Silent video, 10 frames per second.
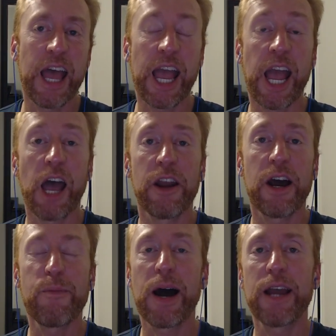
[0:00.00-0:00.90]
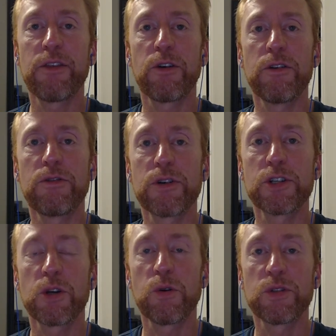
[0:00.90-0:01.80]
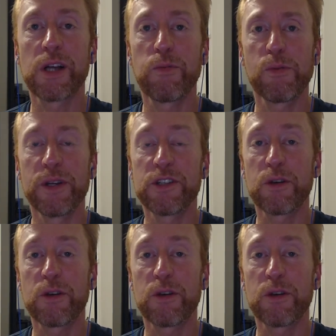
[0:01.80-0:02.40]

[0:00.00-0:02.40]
and I buy their nutritional supplements,